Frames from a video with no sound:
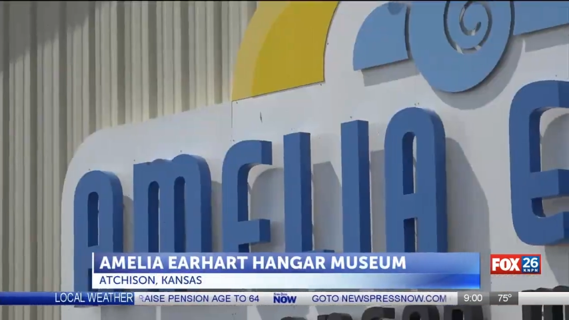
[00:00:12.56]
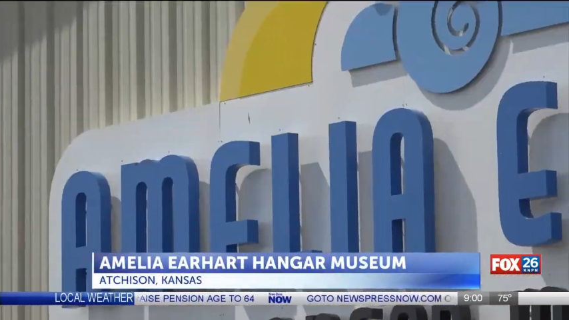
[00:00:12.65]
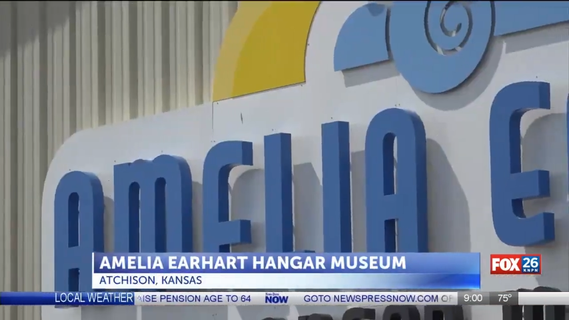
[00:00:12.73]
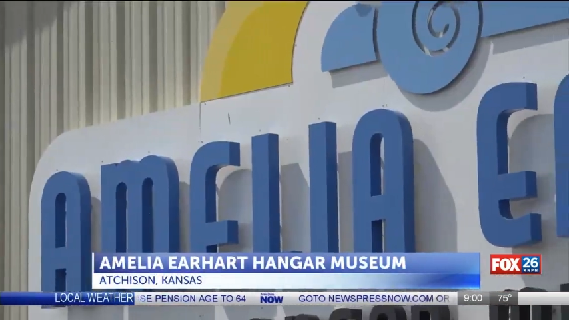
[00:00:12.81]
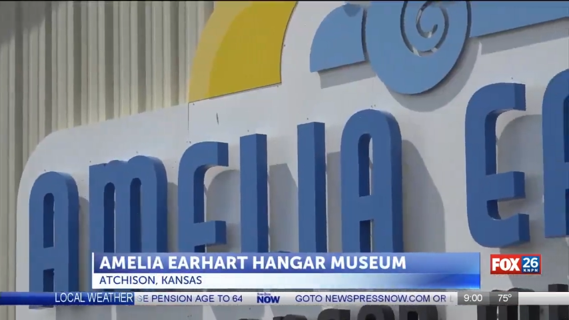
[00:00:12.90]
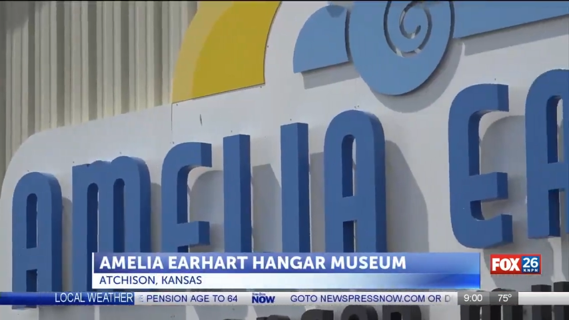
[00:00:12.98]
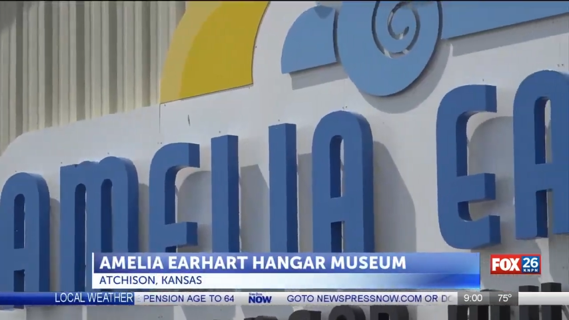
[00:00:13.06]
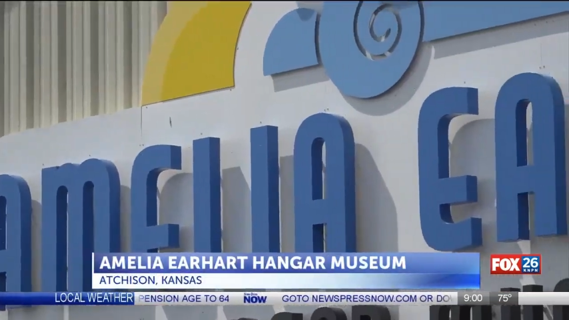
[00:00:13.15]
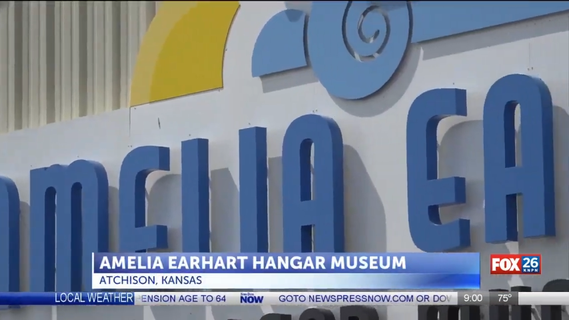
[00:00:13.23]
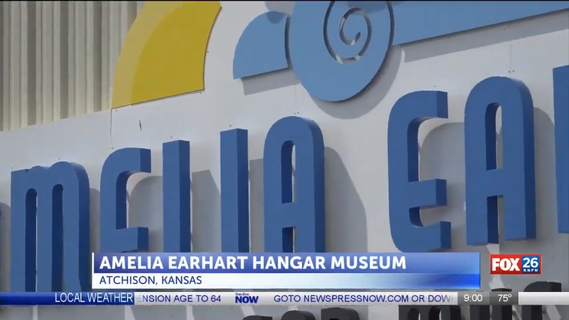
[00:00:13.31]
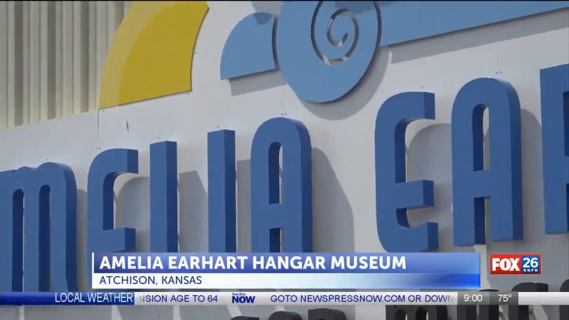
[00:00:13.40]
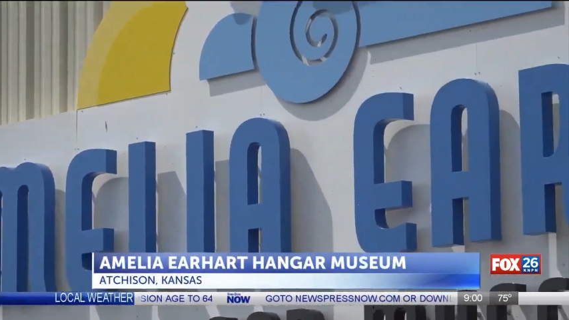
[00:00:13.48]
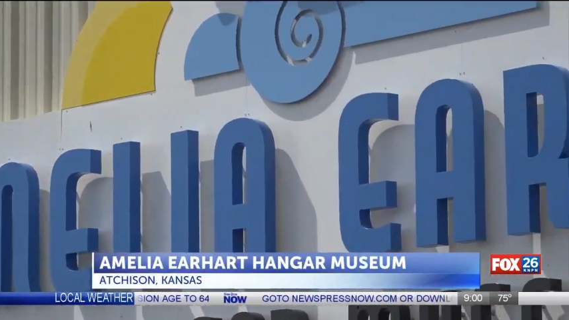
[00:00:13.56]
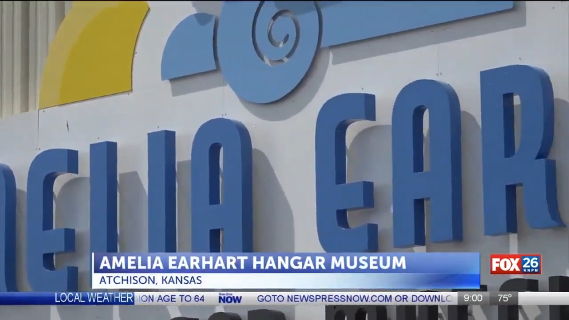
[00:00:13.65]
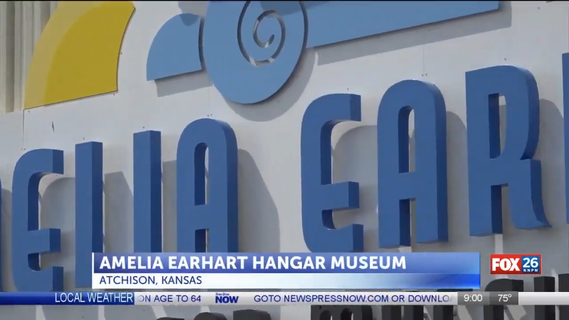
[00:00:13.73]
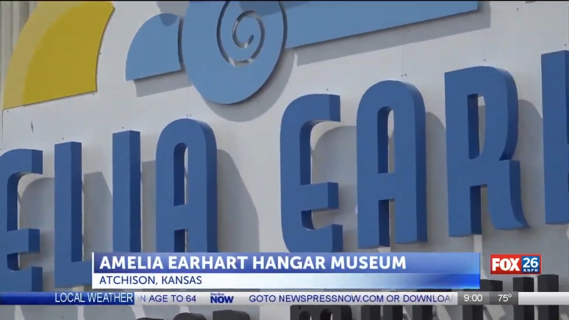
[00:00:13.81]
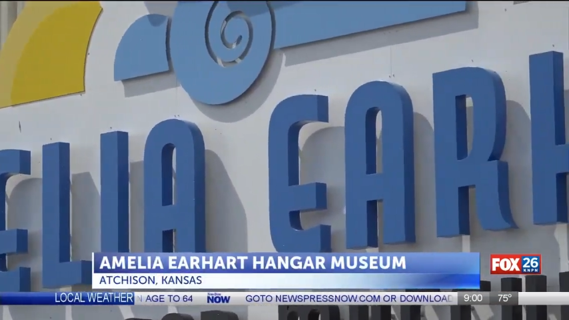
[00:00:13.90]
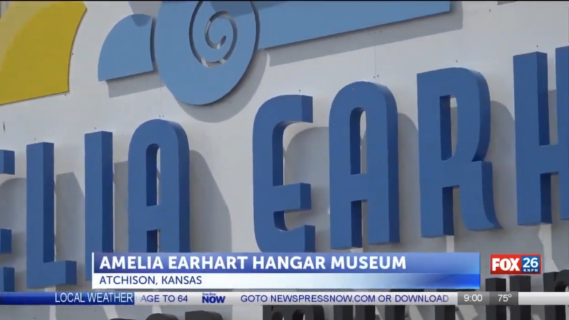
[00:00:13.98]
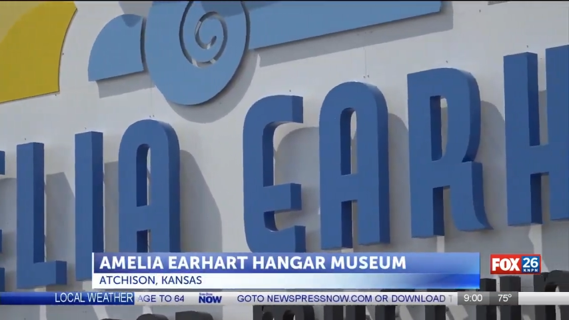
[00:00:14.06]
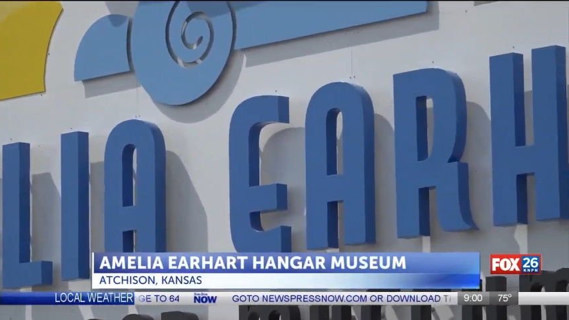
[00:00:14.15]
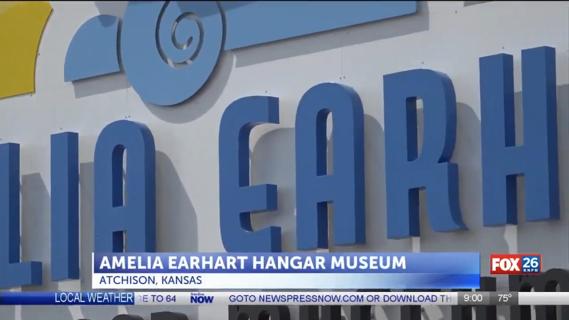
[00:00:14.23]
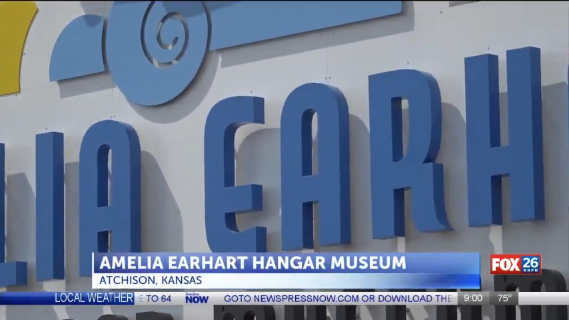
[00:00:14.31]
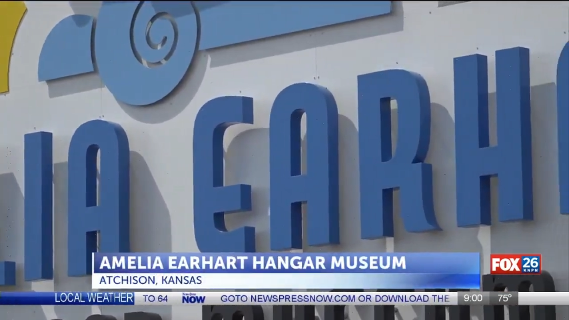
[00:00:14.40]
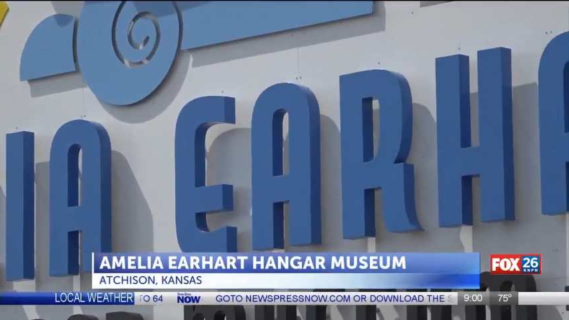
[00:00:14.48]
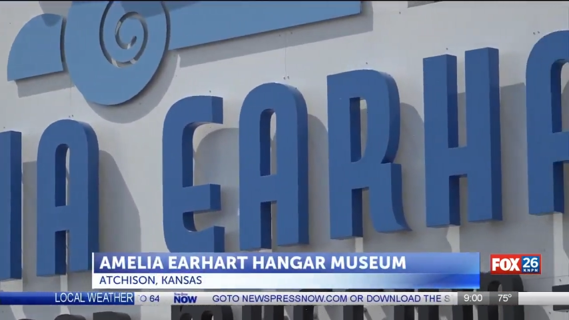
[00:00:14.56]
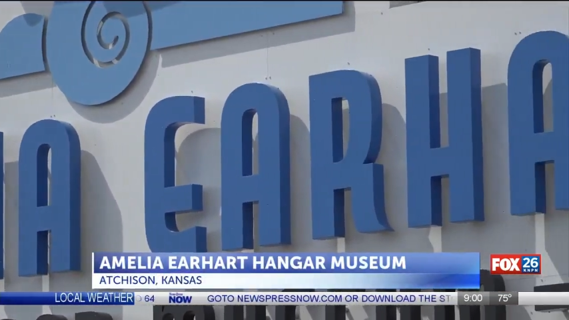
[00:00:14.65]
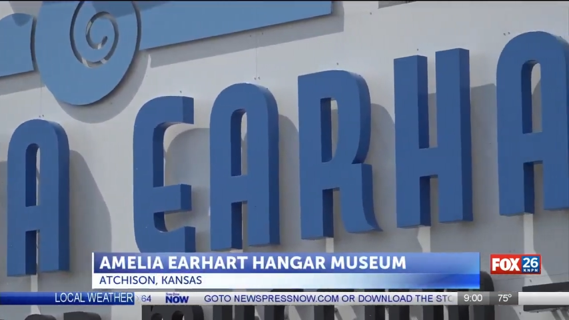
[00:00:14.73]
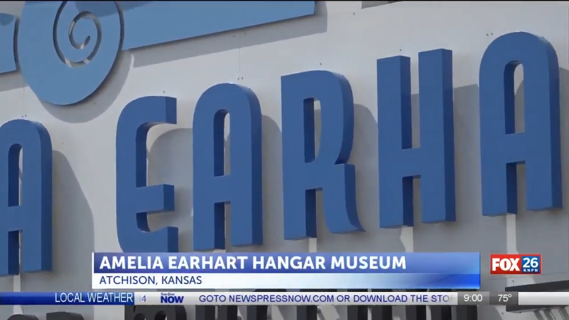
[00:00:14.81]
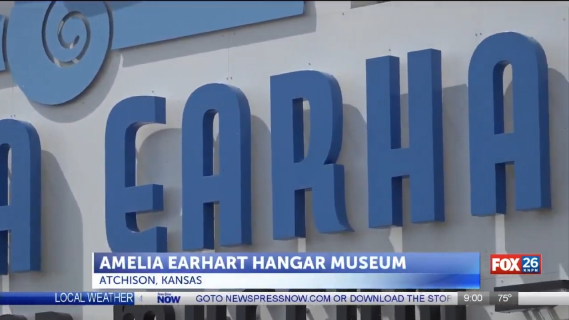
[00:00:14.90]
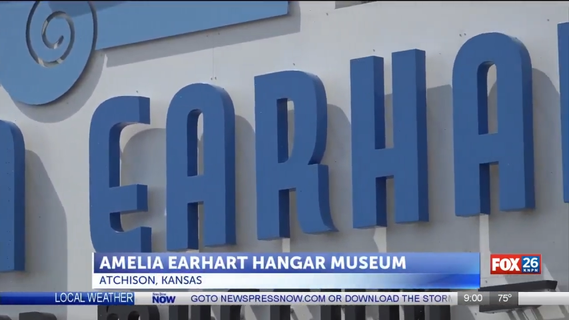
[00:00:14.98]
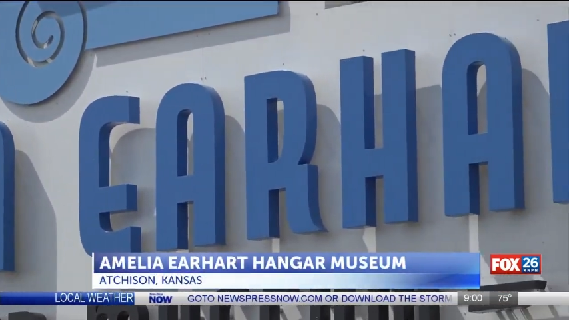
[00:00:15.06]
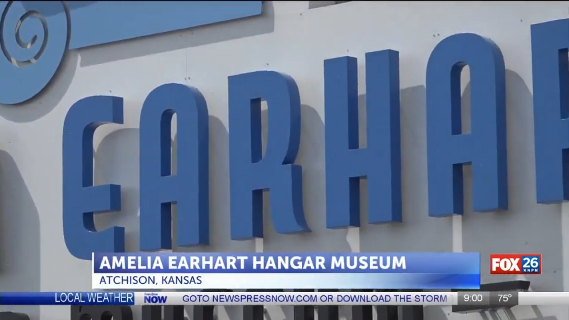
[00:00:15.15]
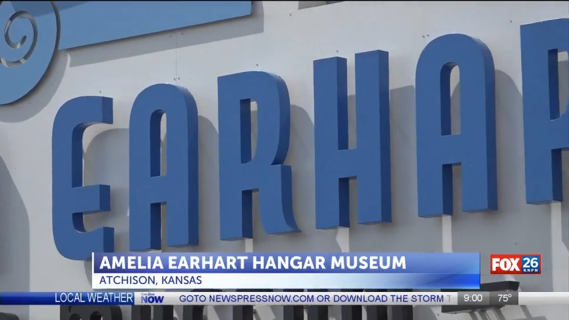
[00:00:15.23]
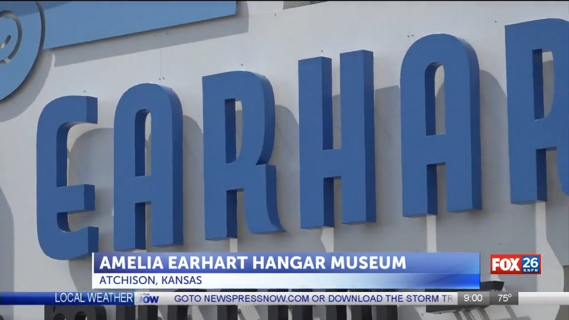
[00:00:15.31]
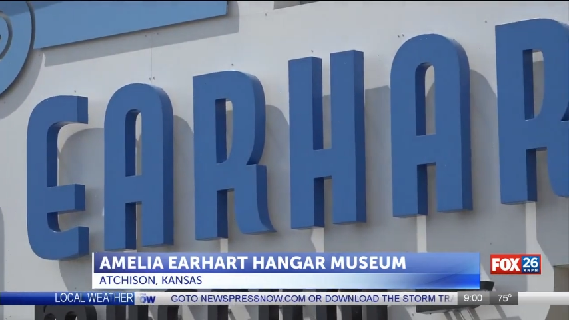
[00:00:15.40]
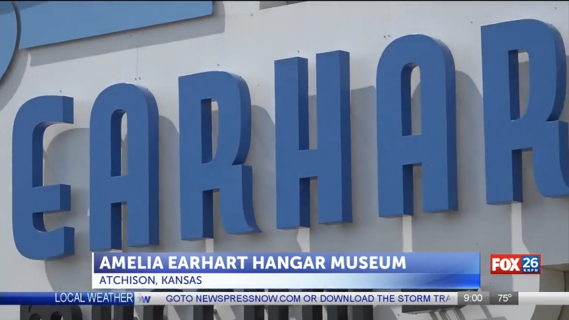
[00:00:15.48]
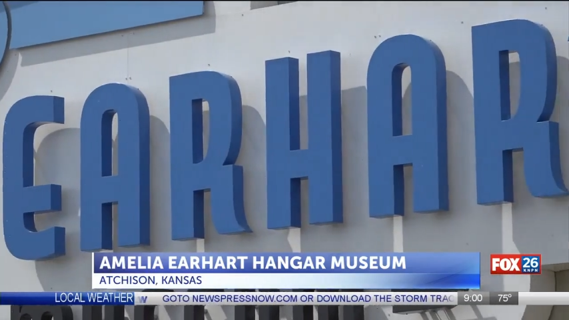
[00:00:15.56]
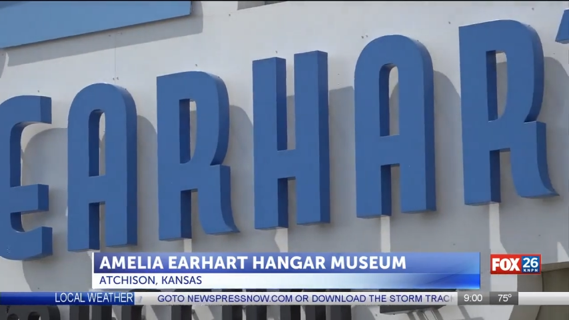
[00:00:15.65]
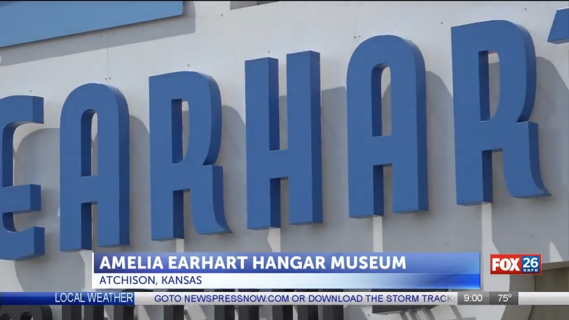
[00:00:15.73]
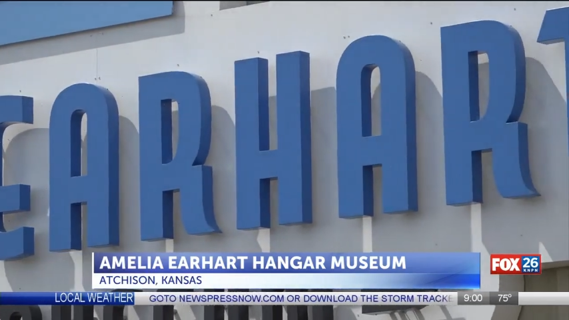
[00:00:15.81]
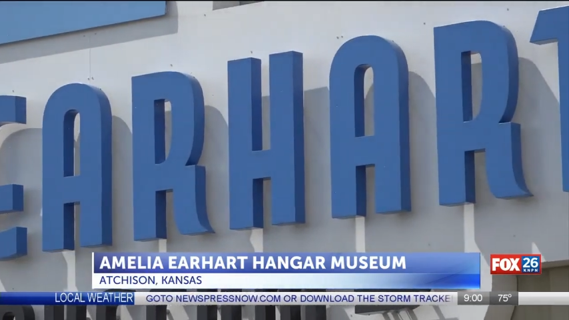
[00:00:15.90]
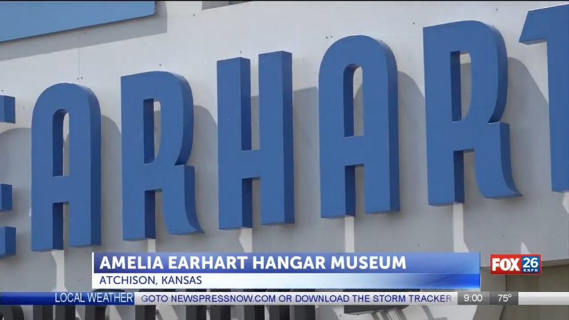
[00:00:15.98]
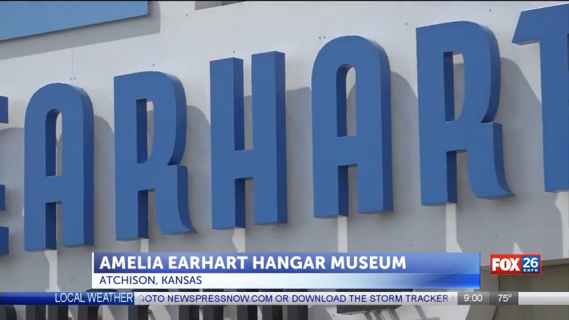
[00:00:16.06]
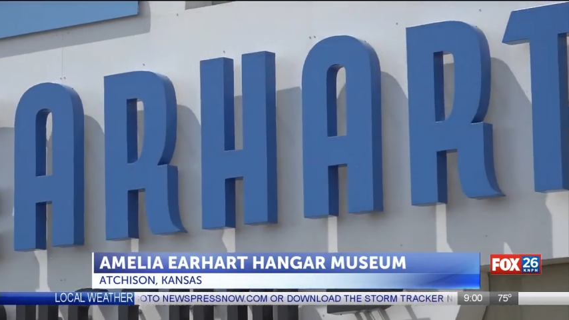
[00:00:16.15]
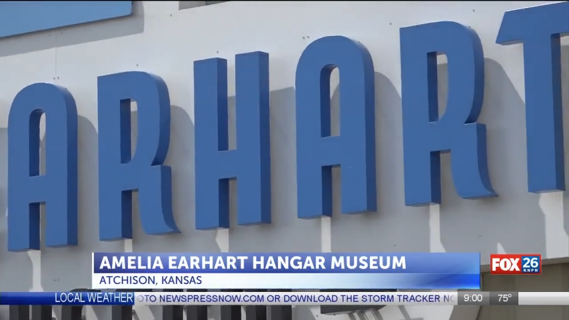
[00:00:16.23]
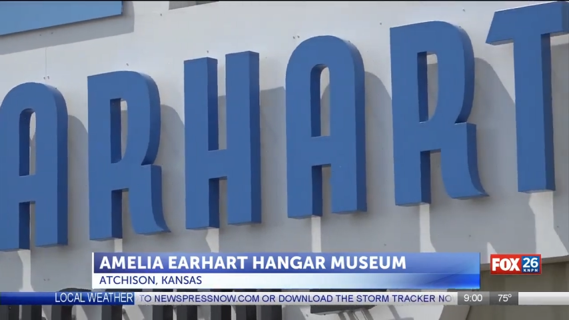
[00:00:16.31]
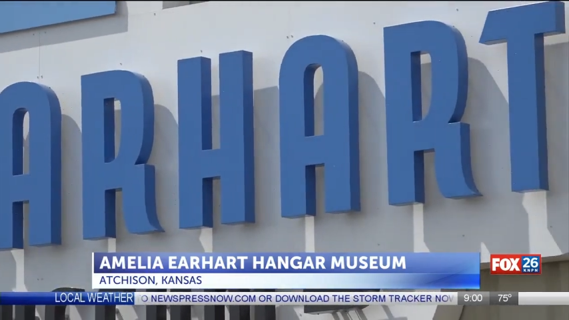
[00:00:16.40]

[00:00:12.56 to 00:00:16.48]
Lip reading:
(no speaker visible)